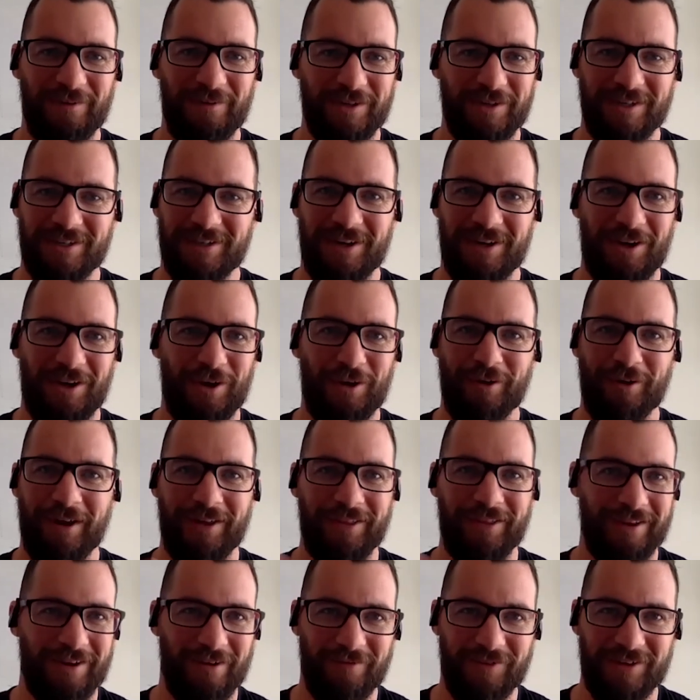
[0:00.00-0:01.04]
which is a whole
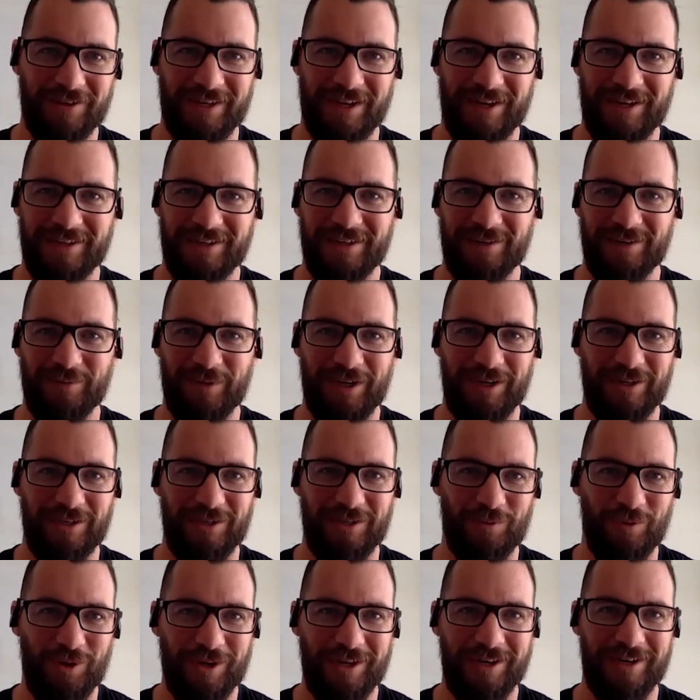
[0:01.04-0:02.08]
nother conversation because
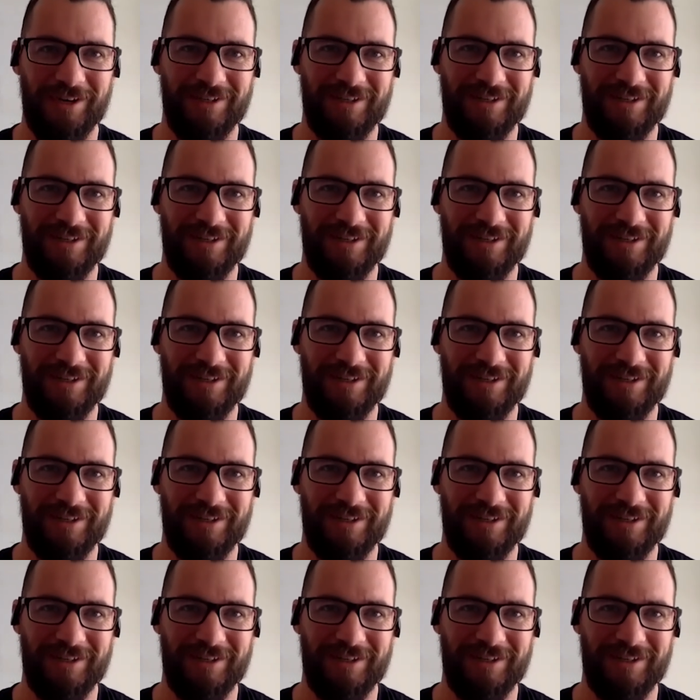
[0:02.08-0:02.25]
you walk into